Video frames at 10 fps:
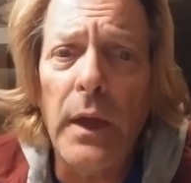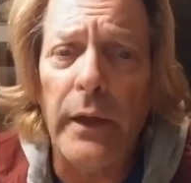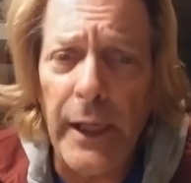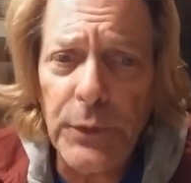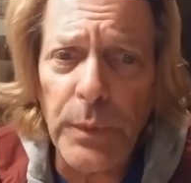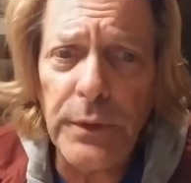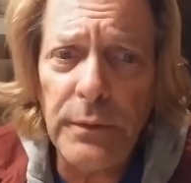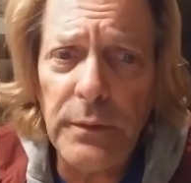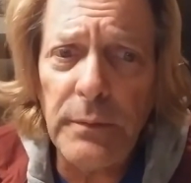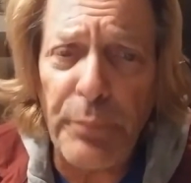that's what
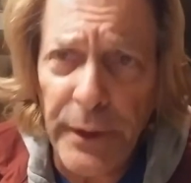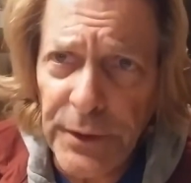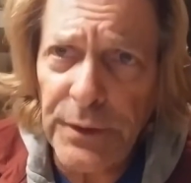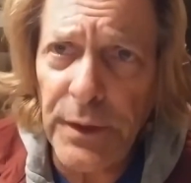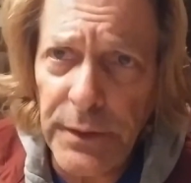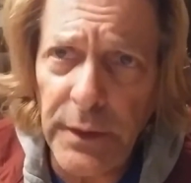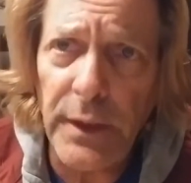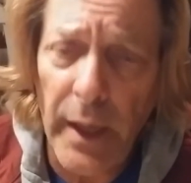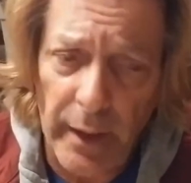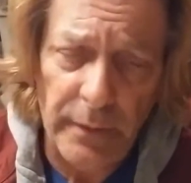brings us to
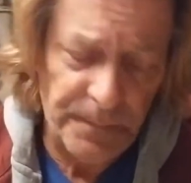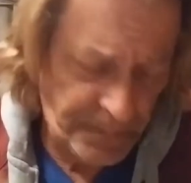today.